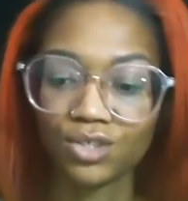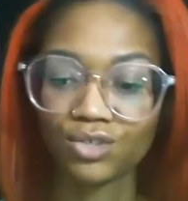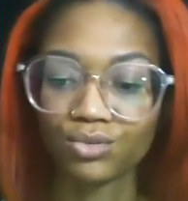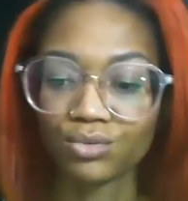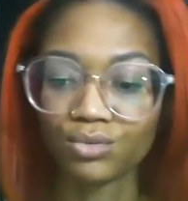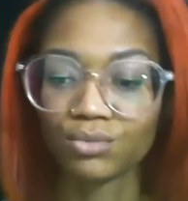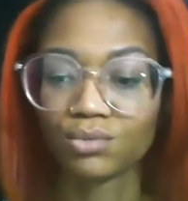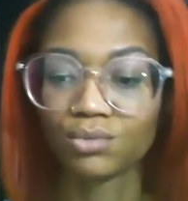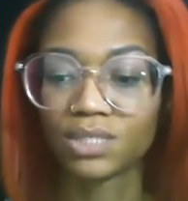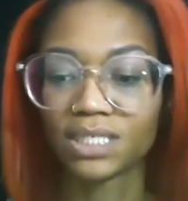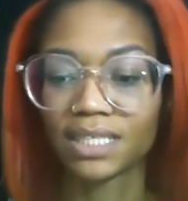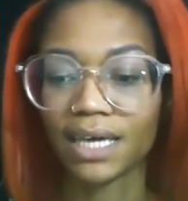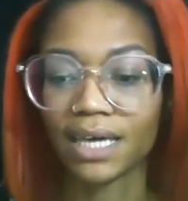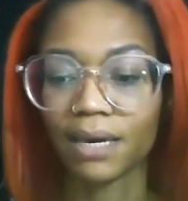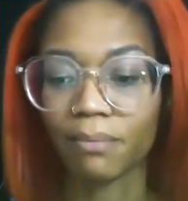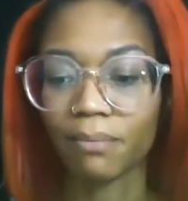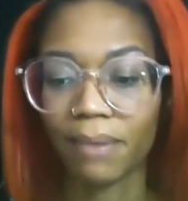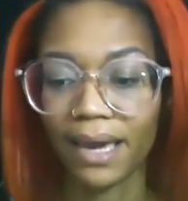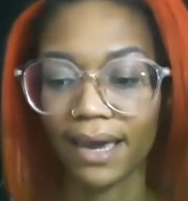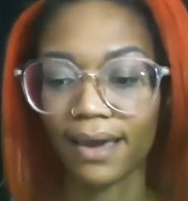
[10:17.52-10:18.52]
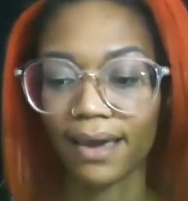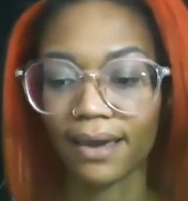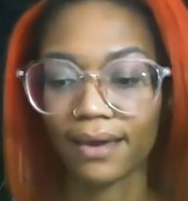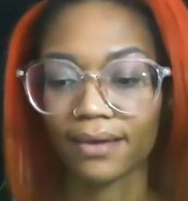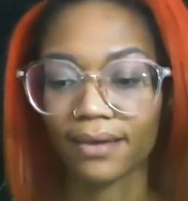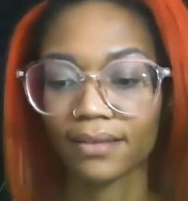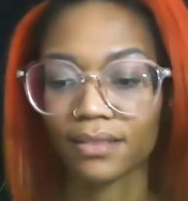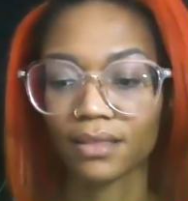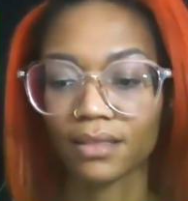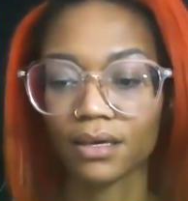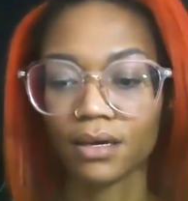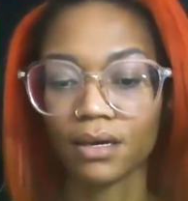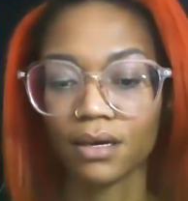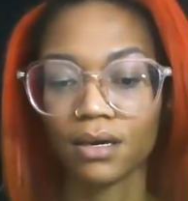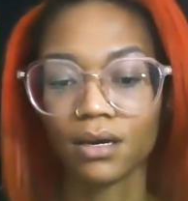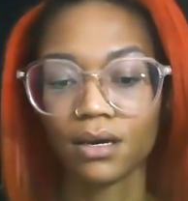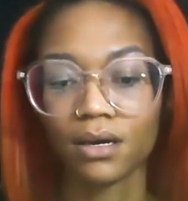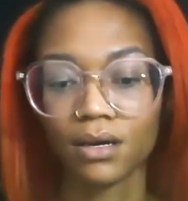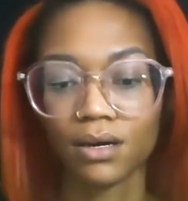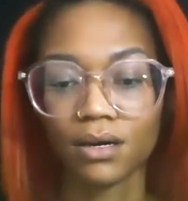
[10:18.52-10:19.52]
true to that path,
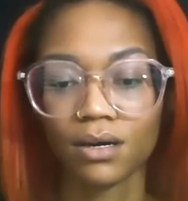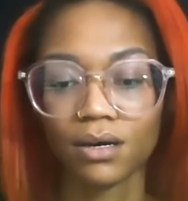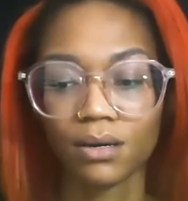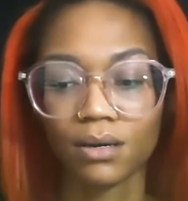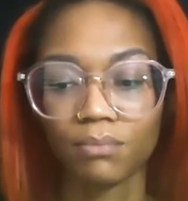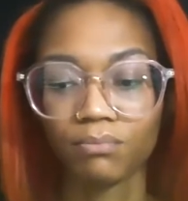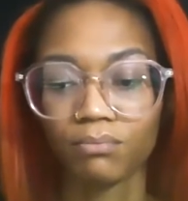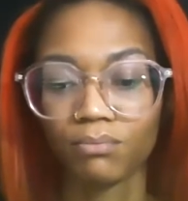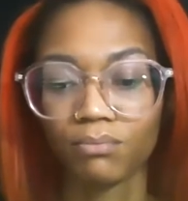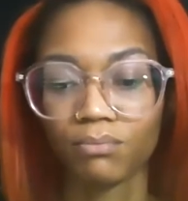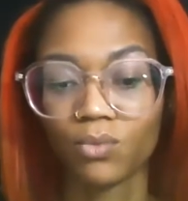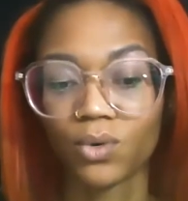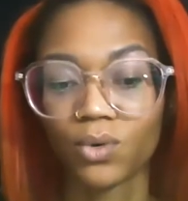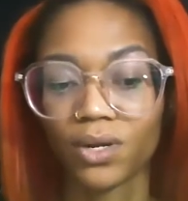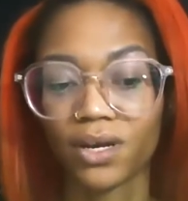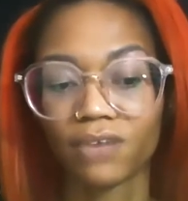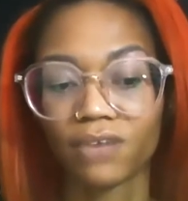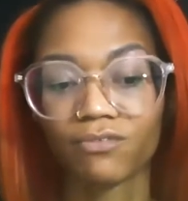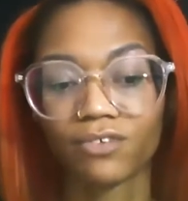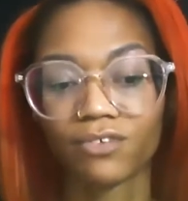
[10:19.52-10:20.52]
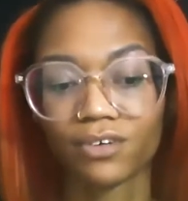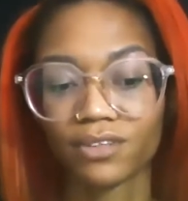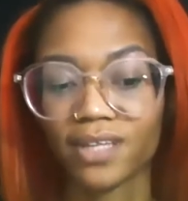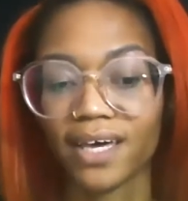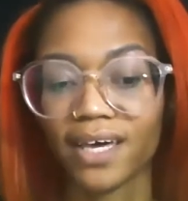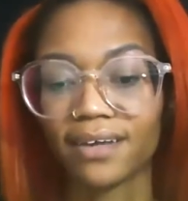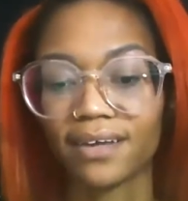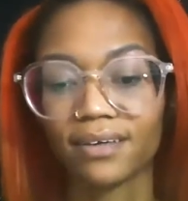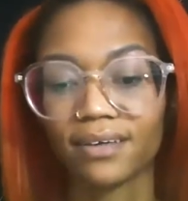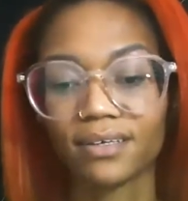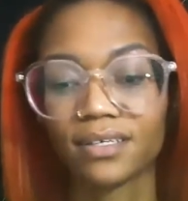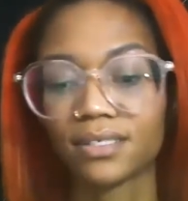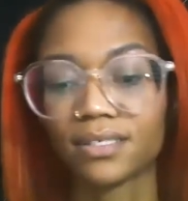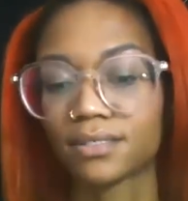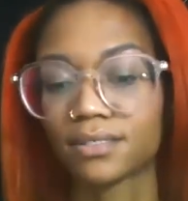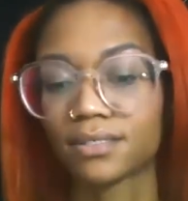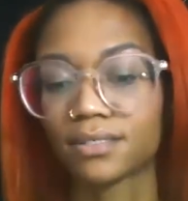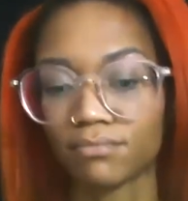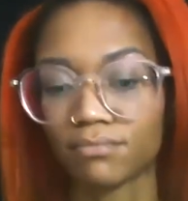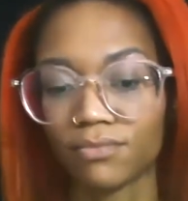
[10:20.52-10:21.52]
um, whatever that
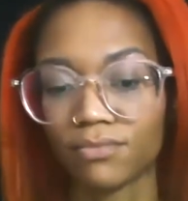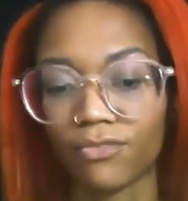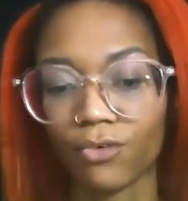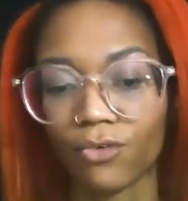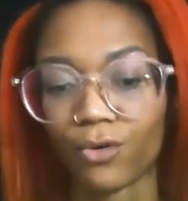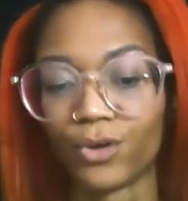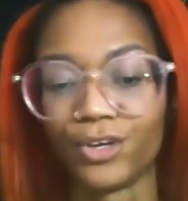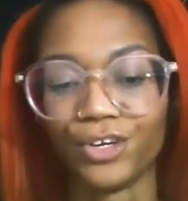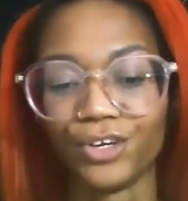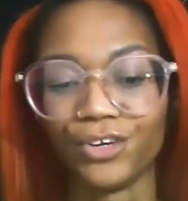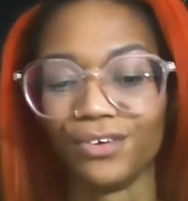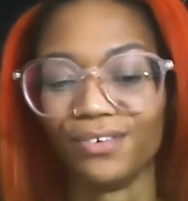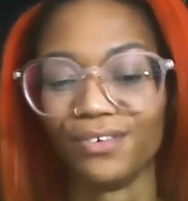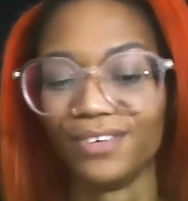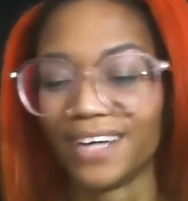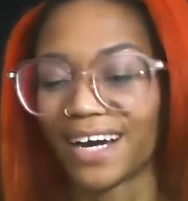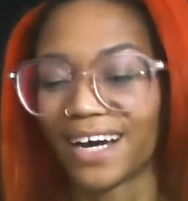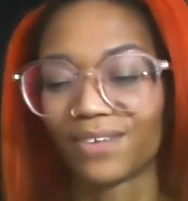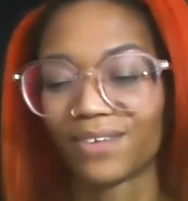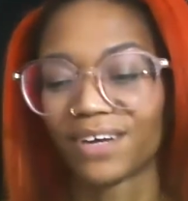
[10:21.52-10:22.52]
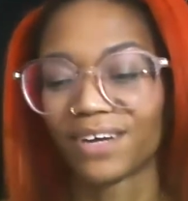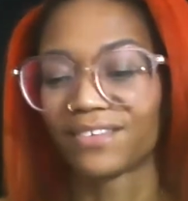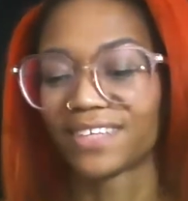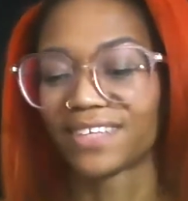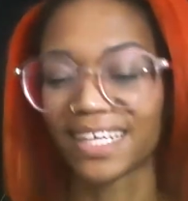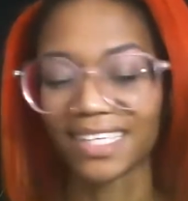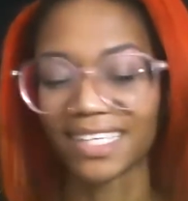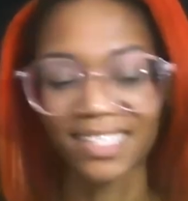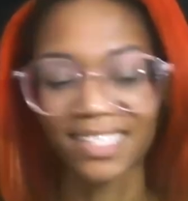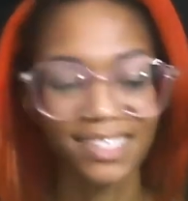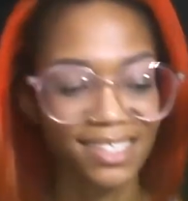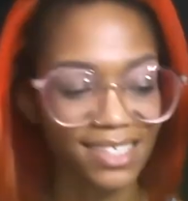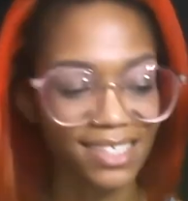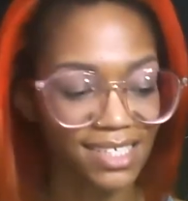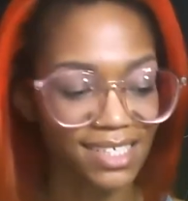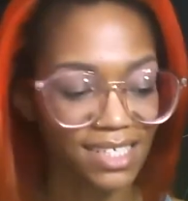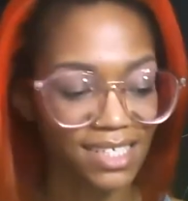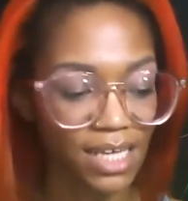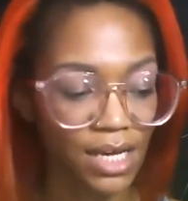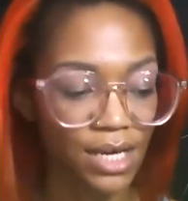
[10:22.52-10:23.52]
is for you, however that
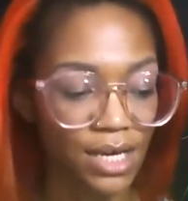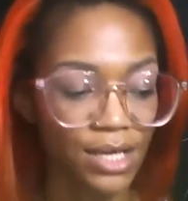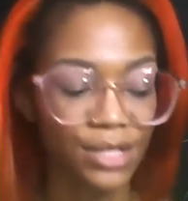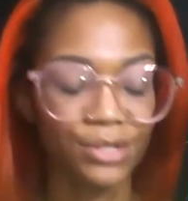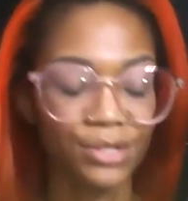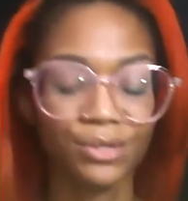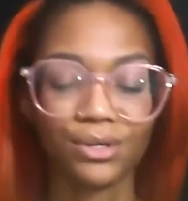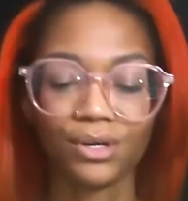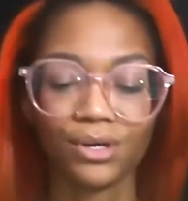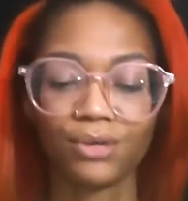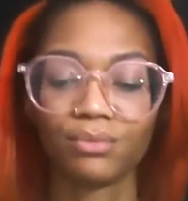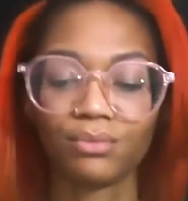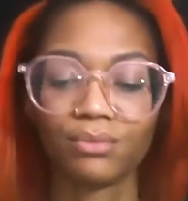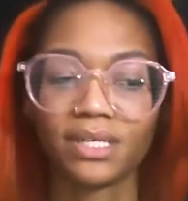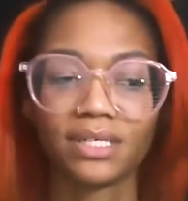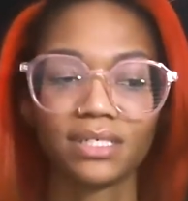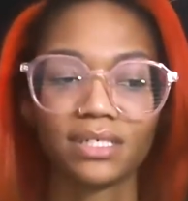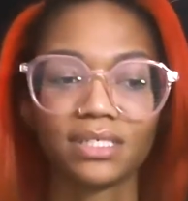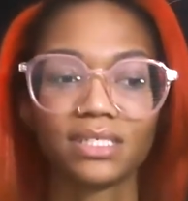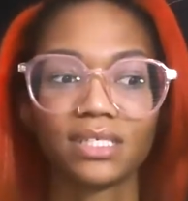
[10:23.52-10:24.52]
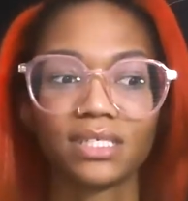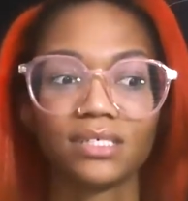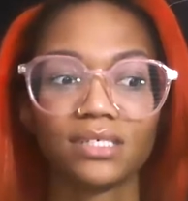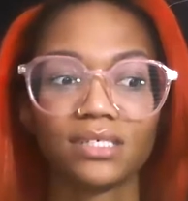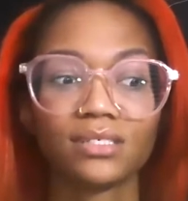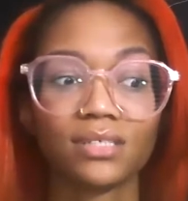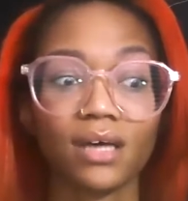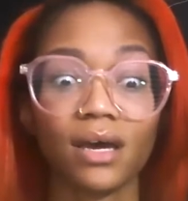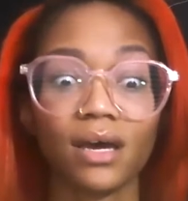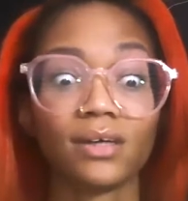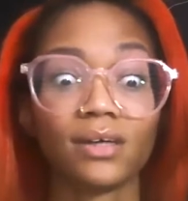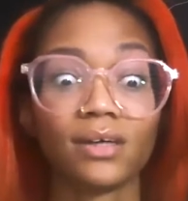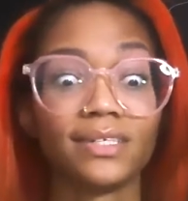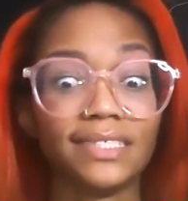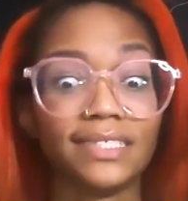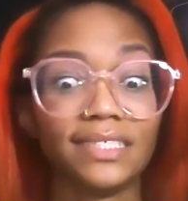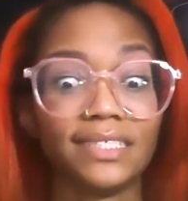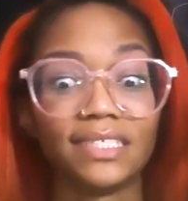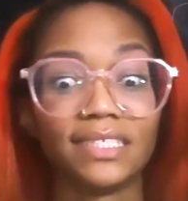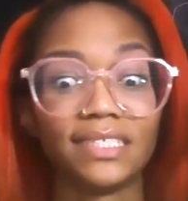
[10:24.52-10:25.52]
looks, you know, because things are
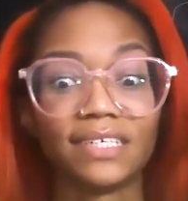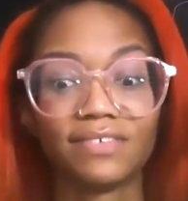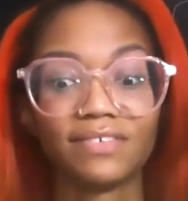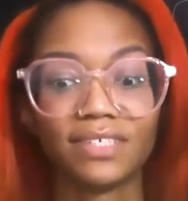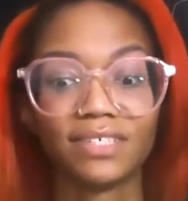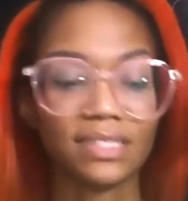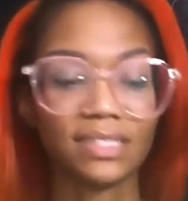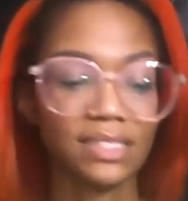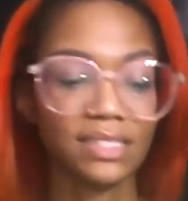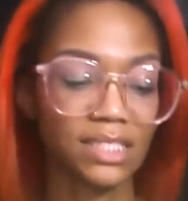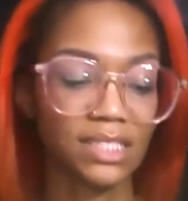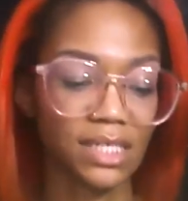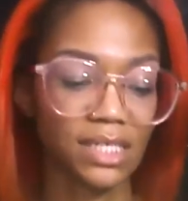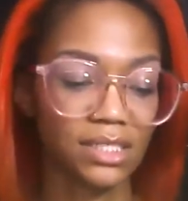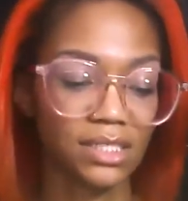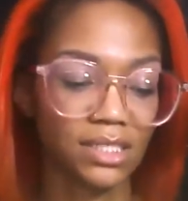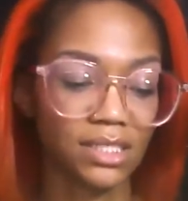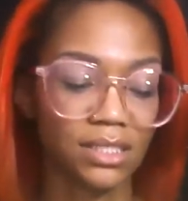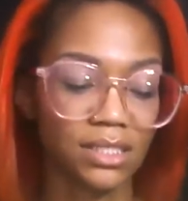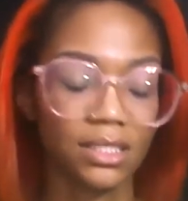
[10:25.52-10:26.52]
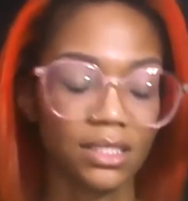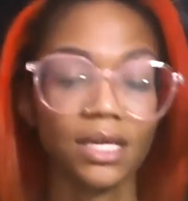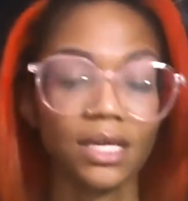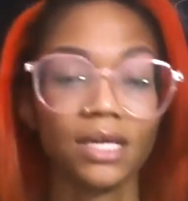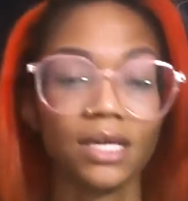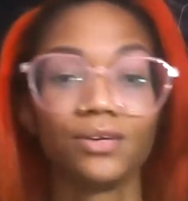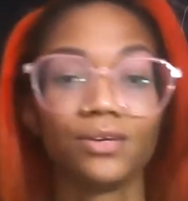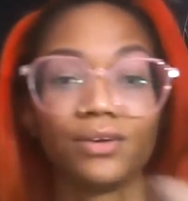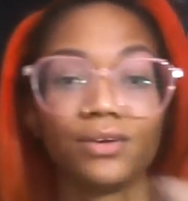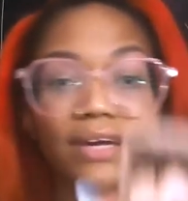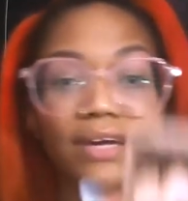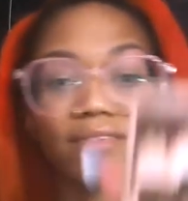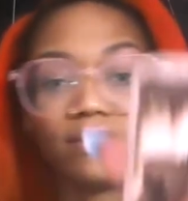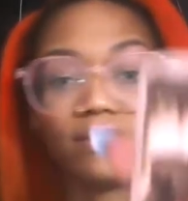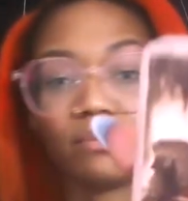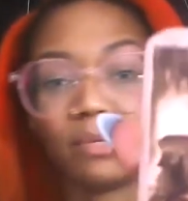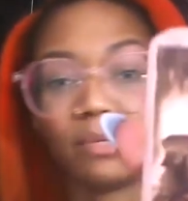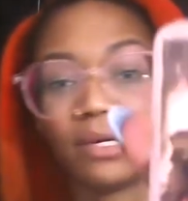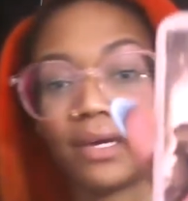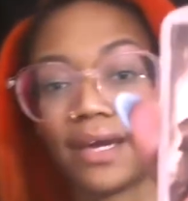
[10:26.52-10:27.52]
definitely changing. You have the
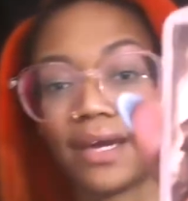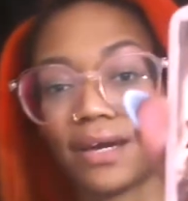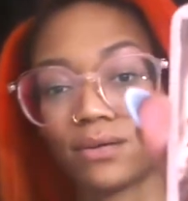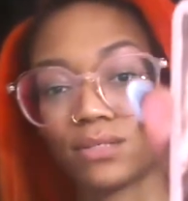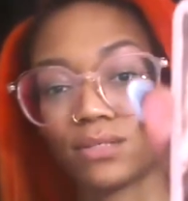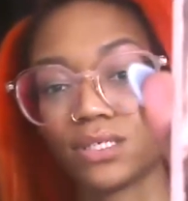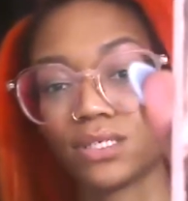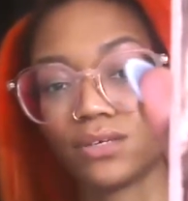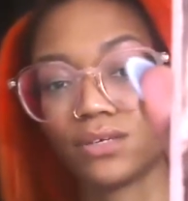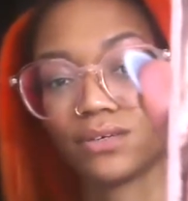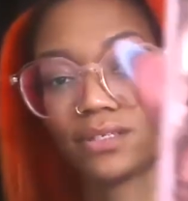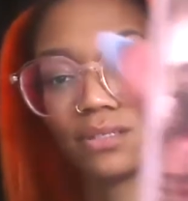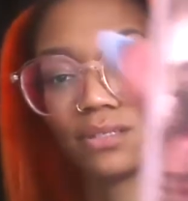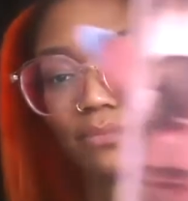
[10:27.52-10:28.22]
big house here at